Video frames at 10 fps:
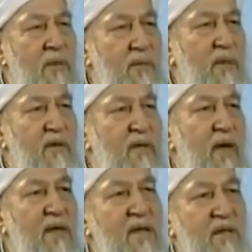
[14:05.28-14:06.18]
people of
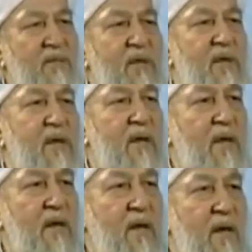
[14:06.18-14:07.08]
Iraq suffer
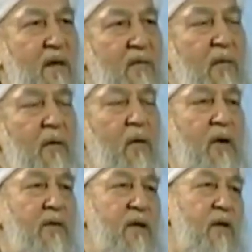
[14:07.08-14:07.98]
for
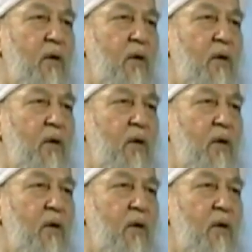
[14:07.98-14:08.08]
whatever they